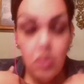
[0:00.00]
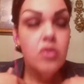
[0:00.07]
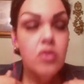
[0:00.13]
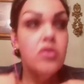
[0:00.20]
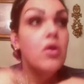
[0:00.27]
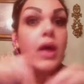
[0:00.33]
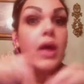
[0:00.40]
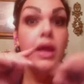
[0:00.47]

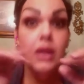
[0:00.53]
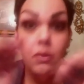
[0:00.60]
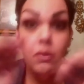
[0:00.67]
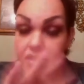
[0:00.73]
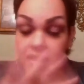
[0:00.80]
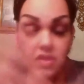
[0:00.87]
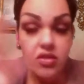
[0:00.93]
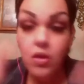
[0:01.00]
So
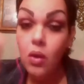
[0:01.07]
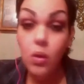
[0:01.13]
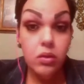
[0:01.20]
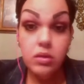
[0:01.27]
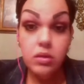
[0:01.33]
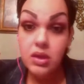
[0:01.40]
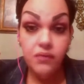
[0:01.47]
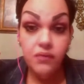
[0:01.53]
anyways, that's a
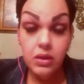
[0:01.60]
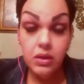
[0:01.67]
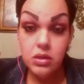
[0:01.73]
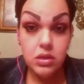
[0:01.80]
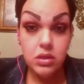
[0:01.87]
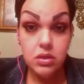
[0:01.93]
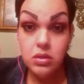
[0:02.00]
whole different